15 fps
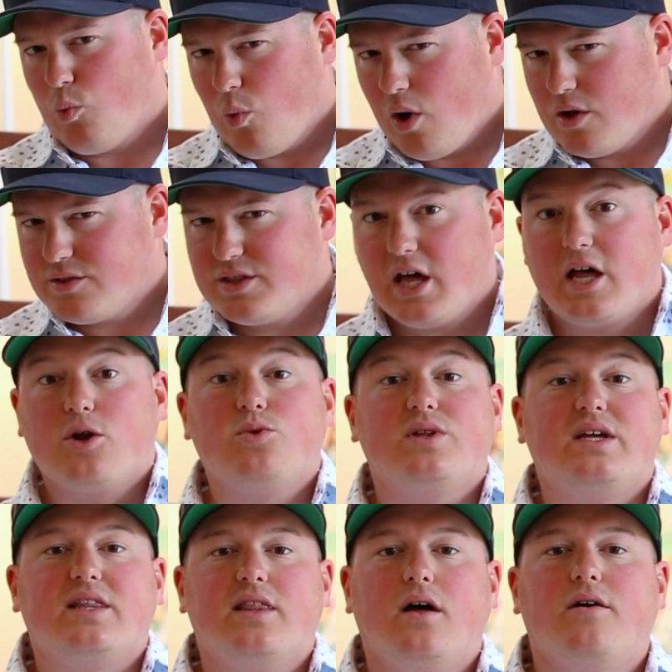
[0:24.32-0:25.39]
Walt not
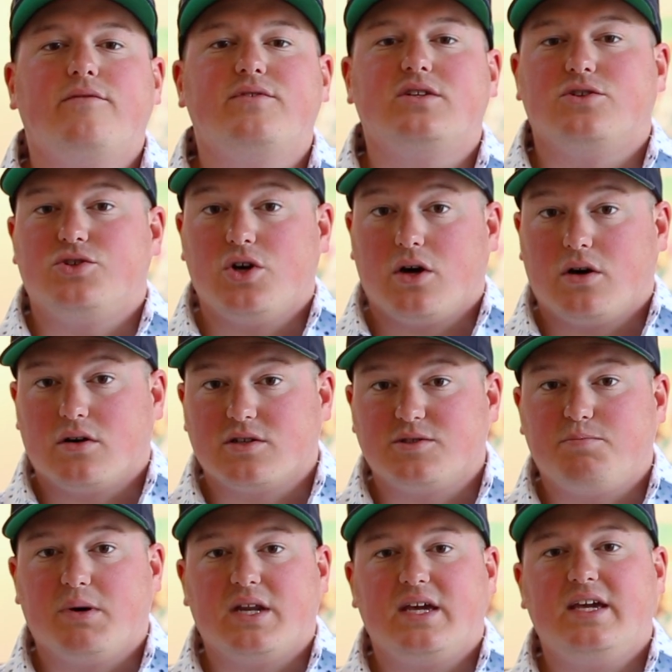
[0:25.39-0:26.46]
only loved dogs,
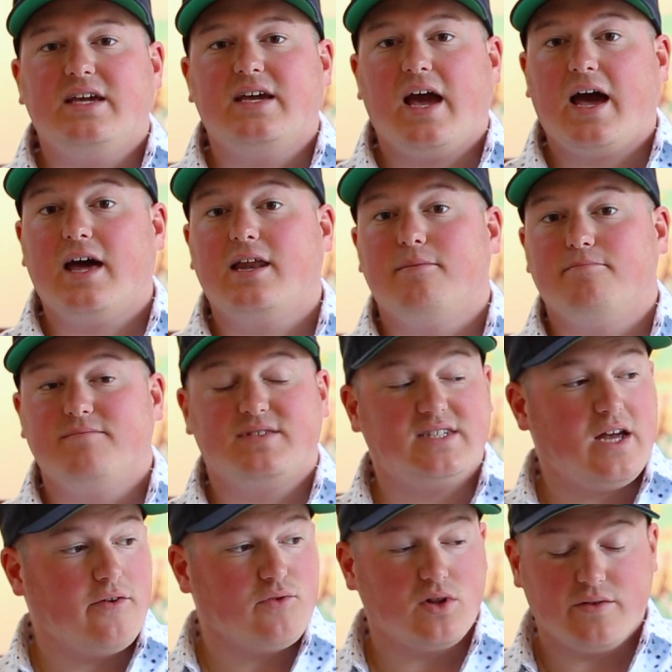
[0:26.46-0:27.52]
but he had
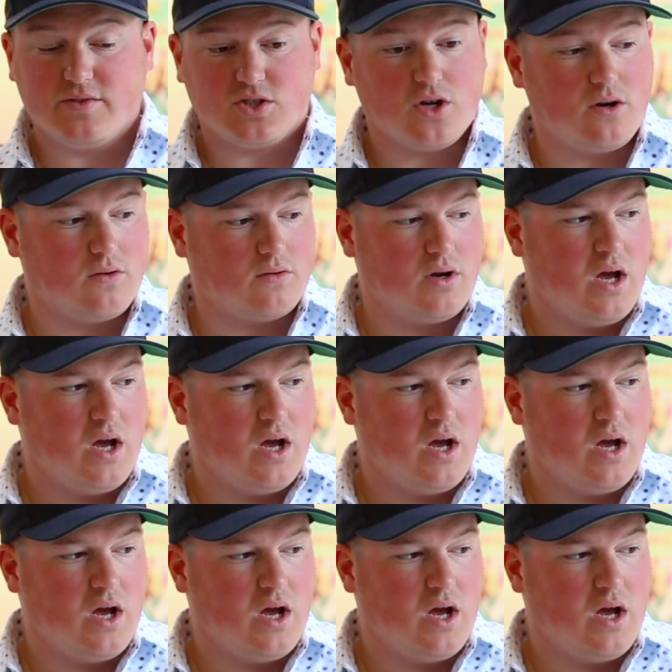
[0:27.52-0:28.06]
several of his own.